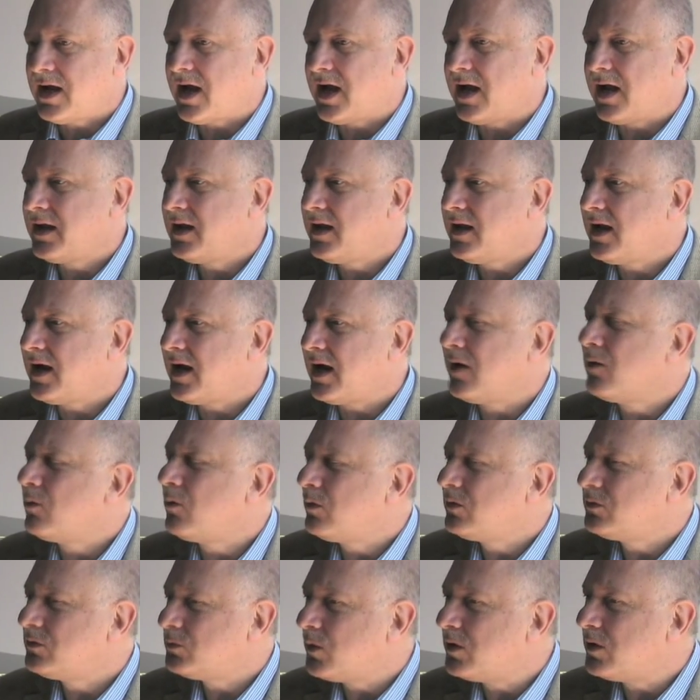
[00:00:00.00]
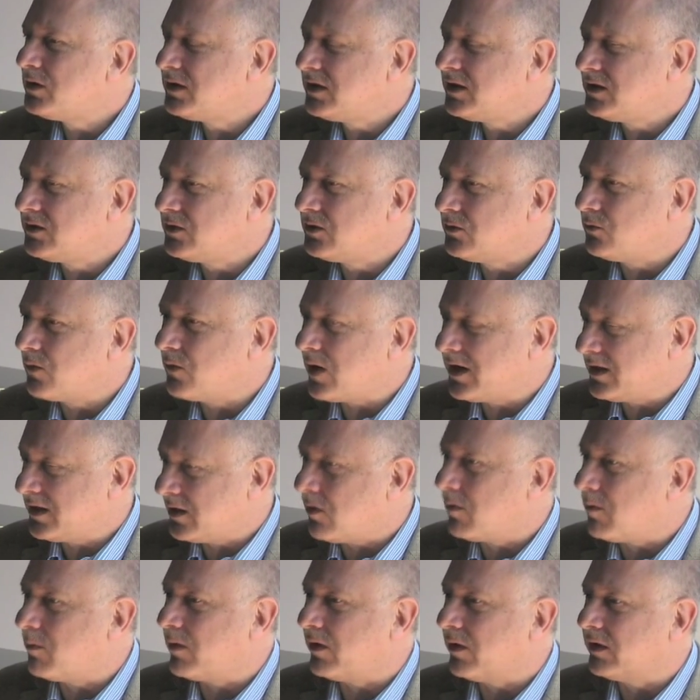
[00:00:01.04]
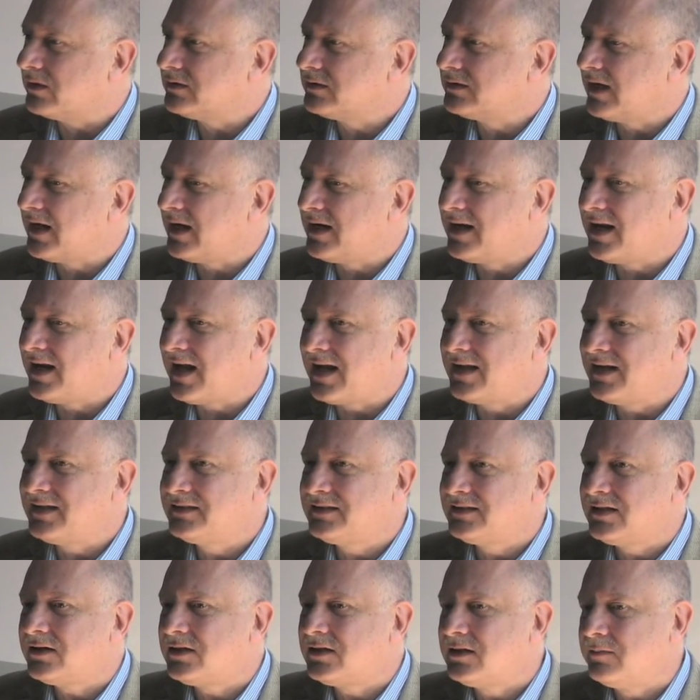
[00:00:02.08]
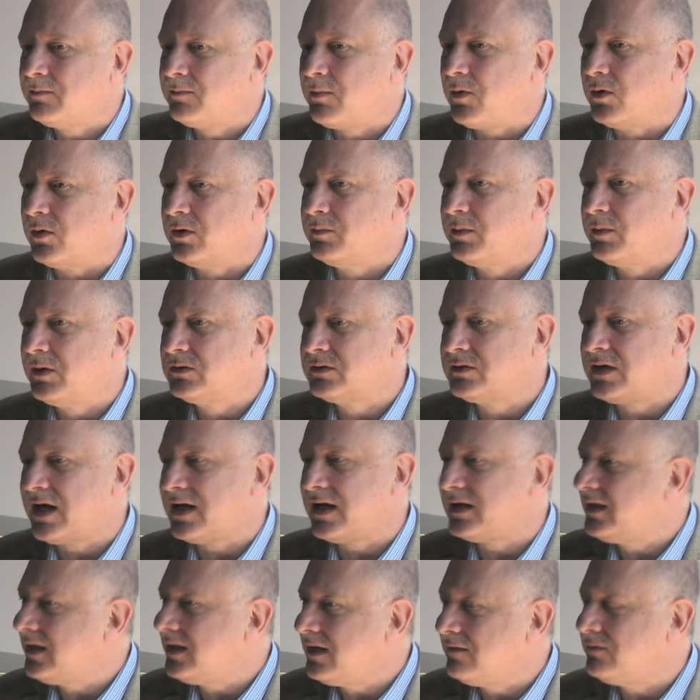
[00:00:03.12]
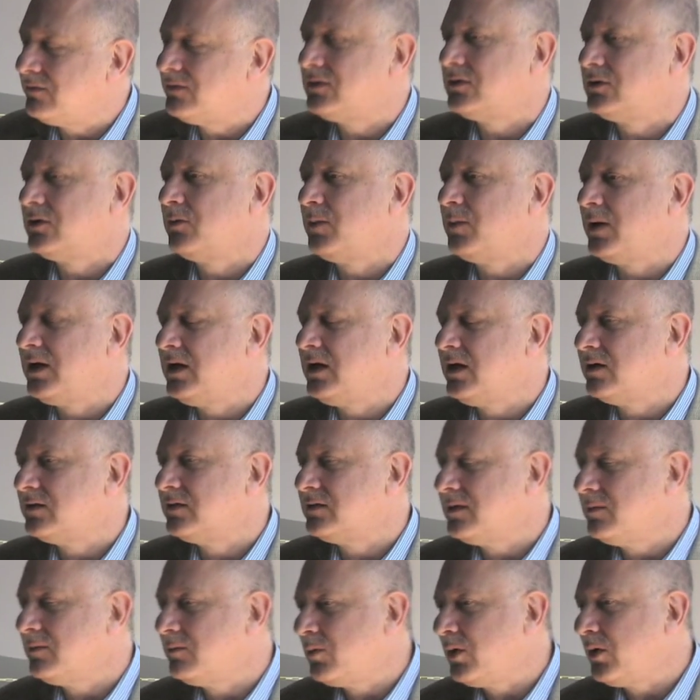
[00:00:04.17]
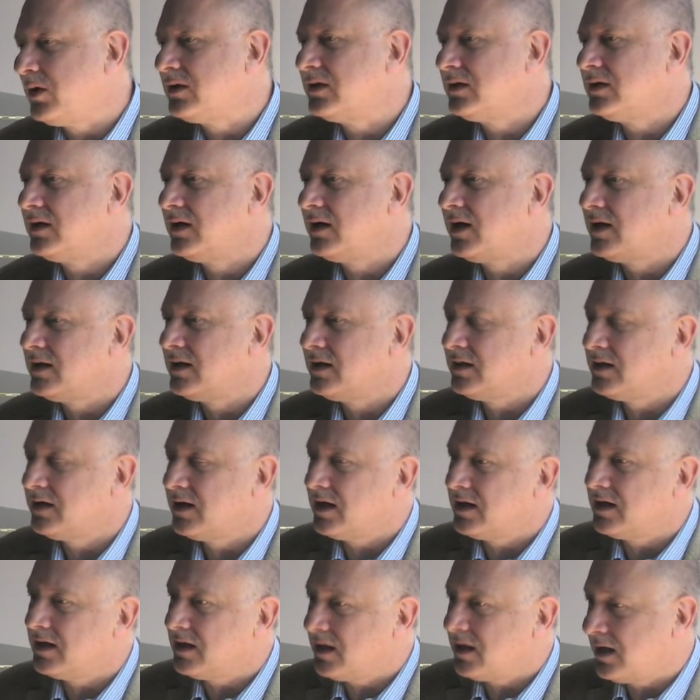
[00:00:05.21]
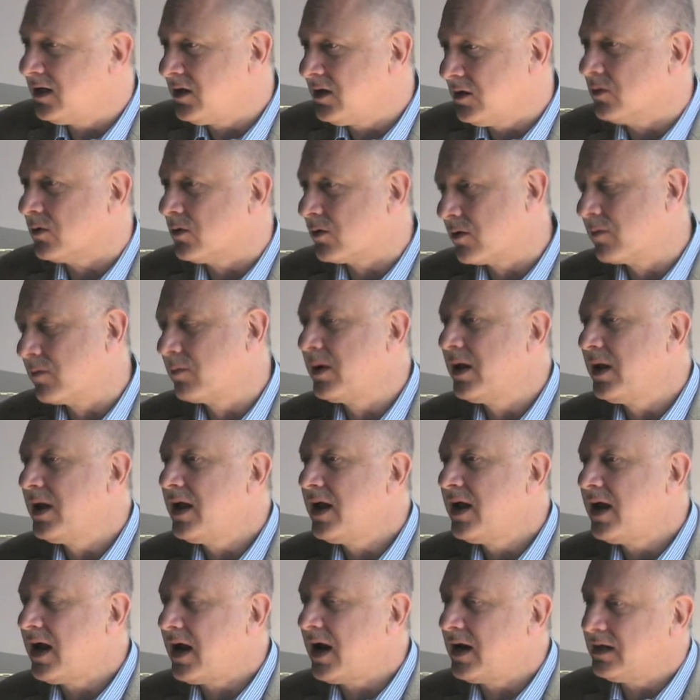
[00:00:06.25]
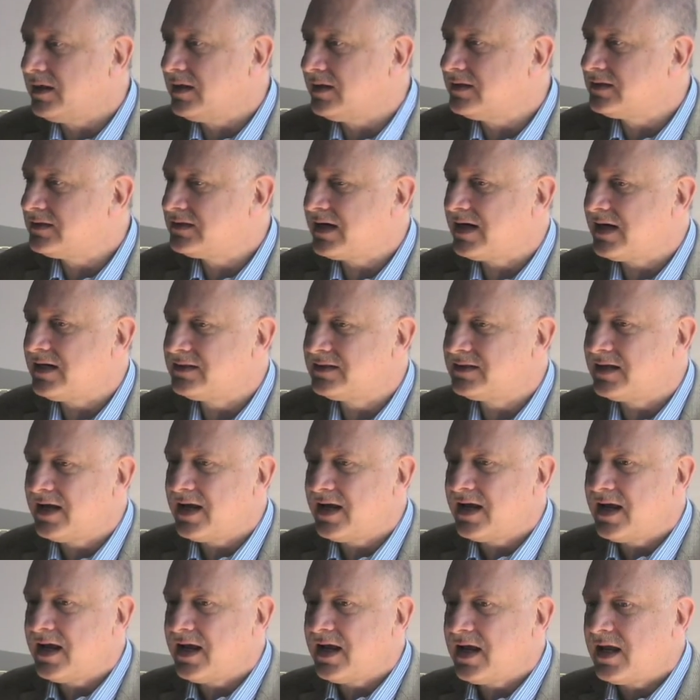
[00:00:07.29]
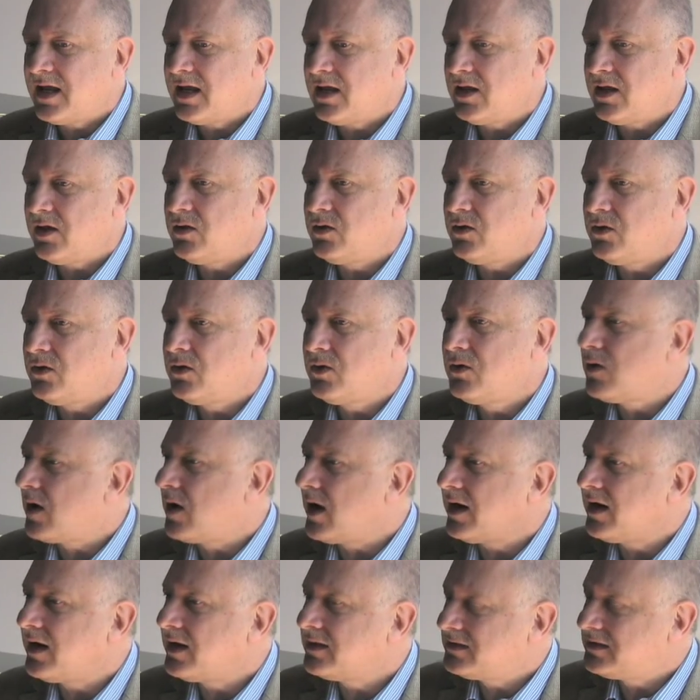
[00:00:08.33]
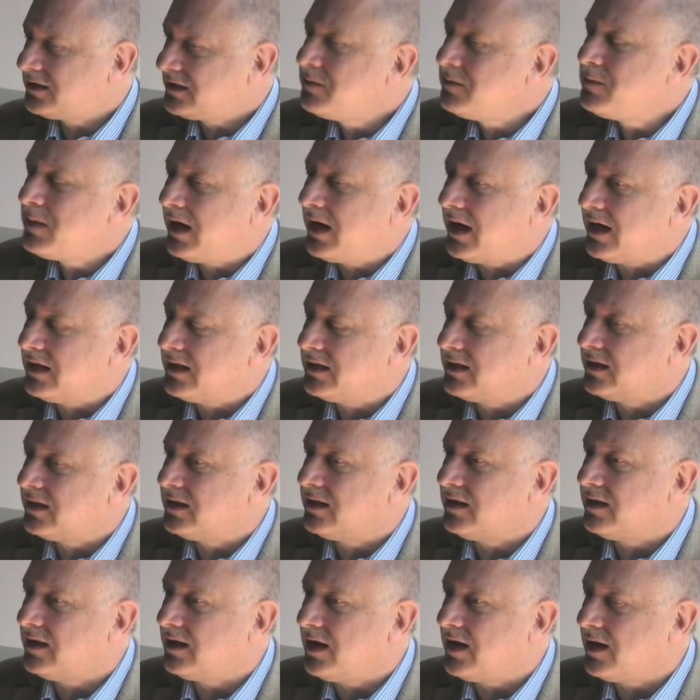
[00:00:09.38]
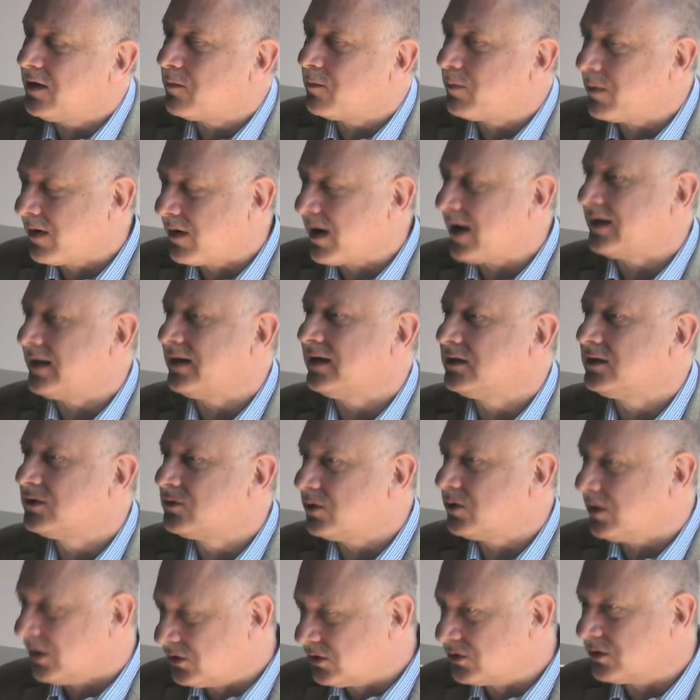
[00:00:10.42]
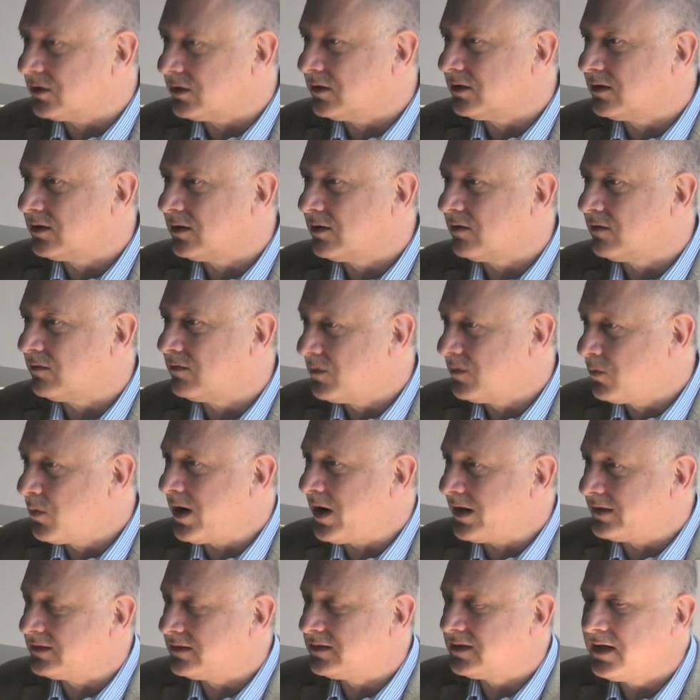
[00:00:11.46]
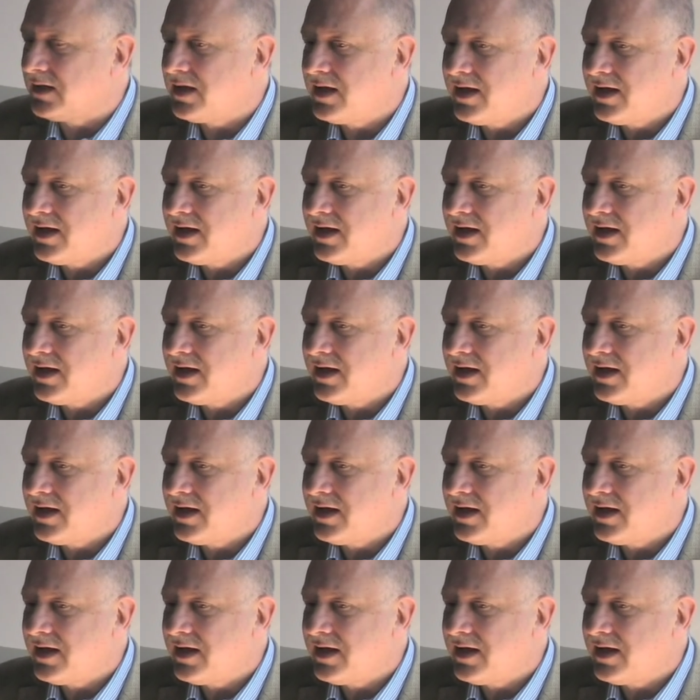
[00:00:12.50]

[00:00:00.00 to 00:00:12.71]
I always wanted to write operas, and at a certain point, because I had lived so many years in Britain and in Europe and in the States, I assimilated the operatic tradition of the West.